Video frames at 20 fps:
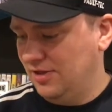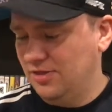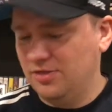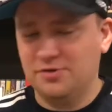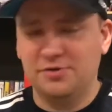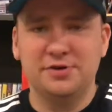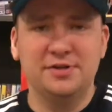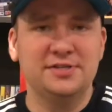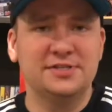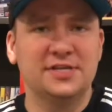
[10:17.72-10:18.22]

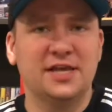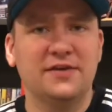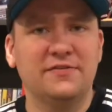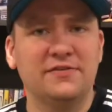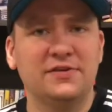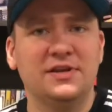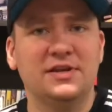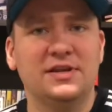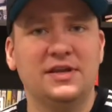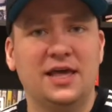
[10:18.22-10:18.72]

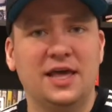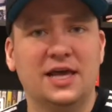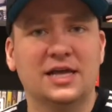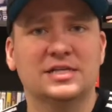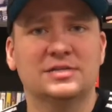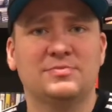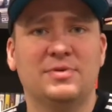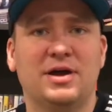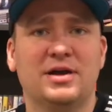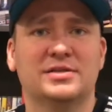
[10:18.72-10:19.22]
37
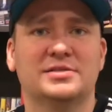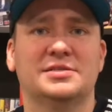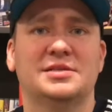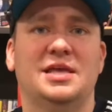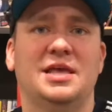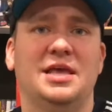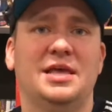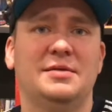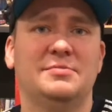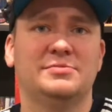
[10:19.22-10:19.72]
Xbox
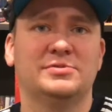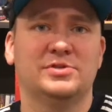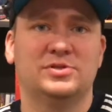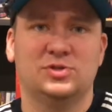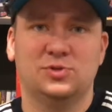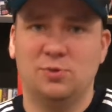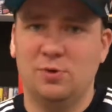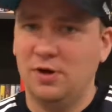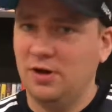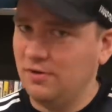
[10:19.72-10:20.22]
games,
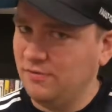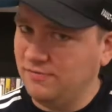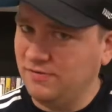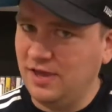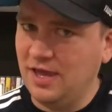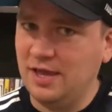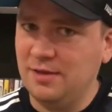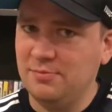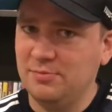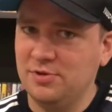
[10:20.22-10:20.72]
12
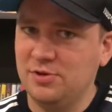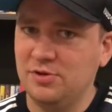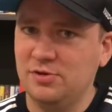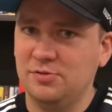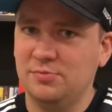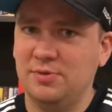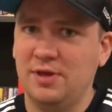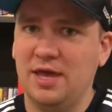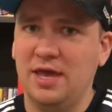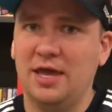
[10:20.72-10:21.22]

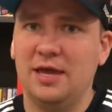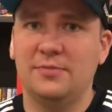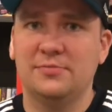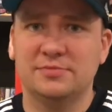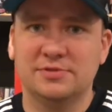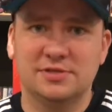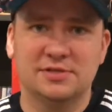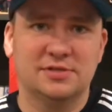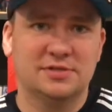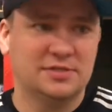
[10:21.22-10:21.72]
GameCube
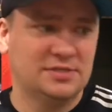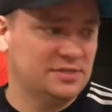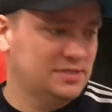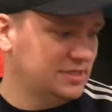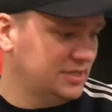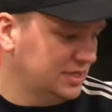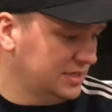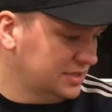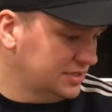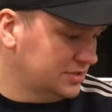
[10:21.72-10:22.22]
games,
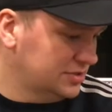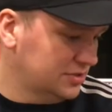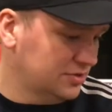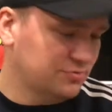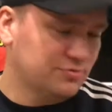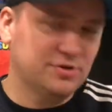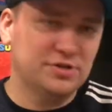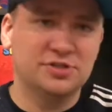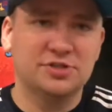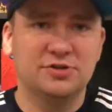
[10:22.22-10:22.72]
6
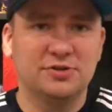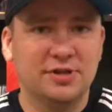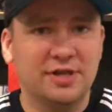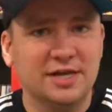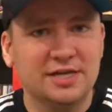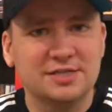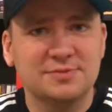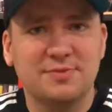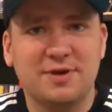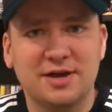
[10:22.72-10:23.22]
original
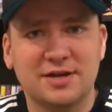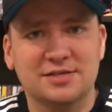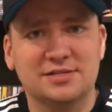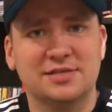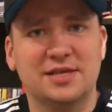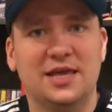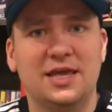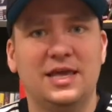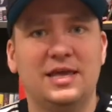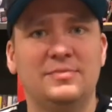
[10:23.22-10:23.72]

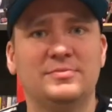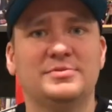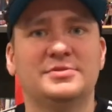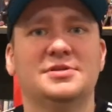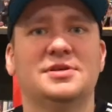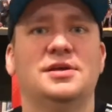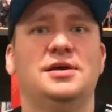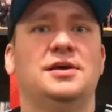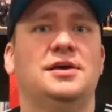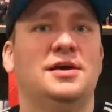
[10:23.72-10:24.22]
Xbox games,
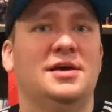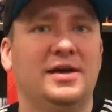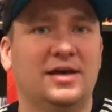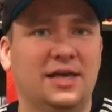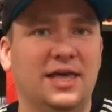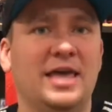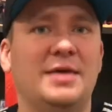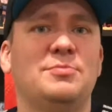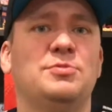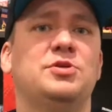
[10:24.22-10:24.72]
a
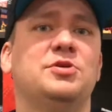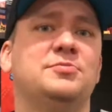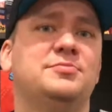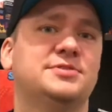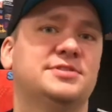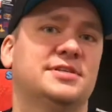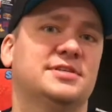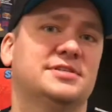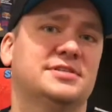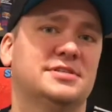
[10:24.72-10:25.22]
GameCube
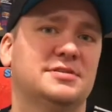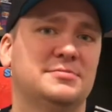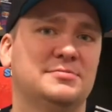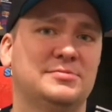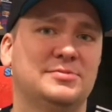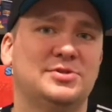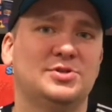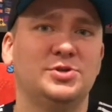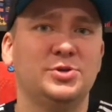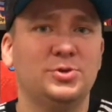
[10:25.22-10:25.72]

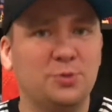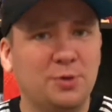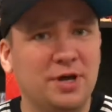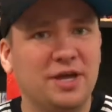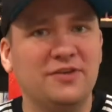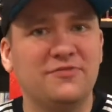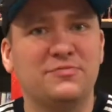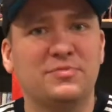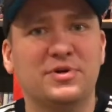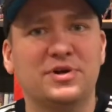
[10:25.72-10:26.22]
system, 2
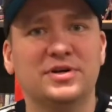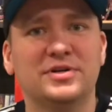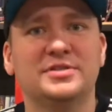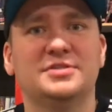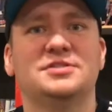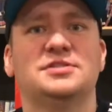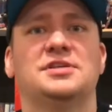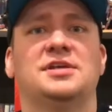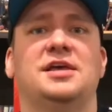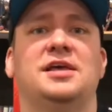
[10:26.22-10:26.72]

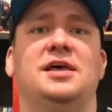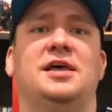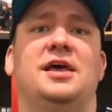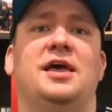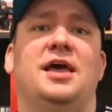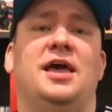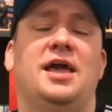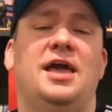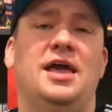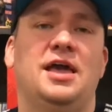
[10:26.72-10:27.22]
Wavebirds,
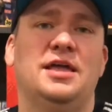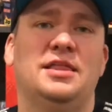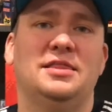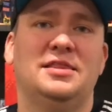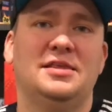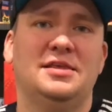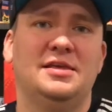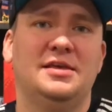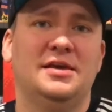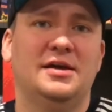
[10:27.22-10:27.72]
and
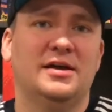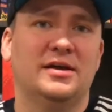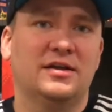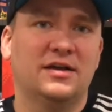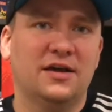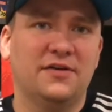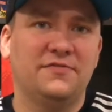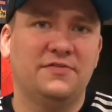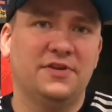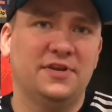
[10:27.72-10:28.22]
the
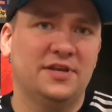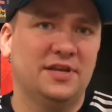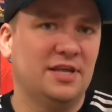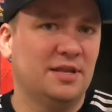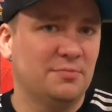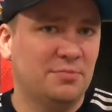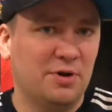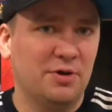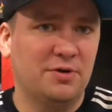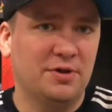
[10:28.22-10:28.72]
coveted
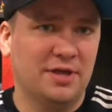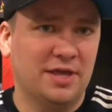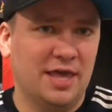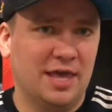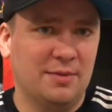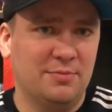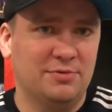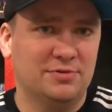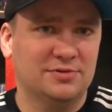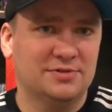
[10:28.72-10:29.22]
component
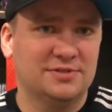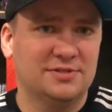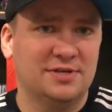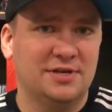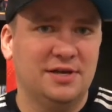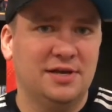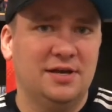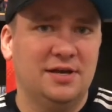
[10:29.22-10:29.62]
cables.